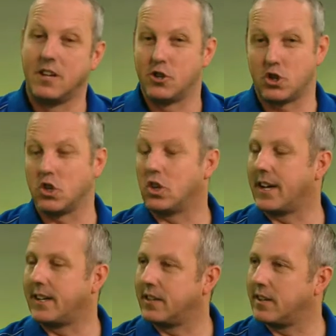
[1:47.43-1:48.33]
Shore
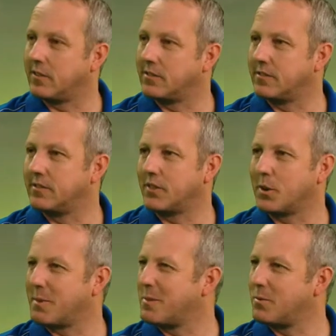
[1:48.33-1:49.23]
Lane, you know, they've got
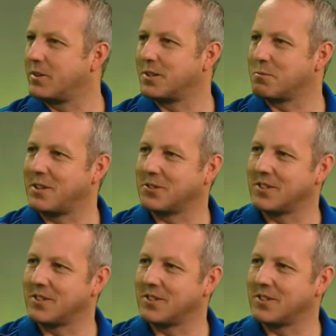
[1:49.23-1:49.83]
a bit of money as well,